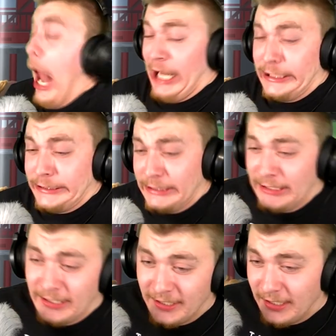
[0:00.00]

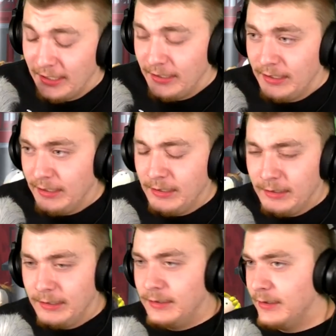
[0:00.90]

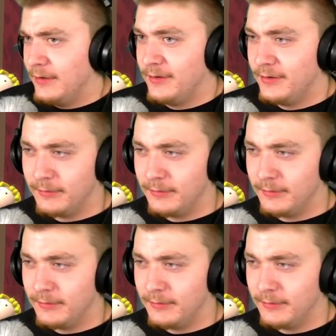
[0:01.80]
(silence)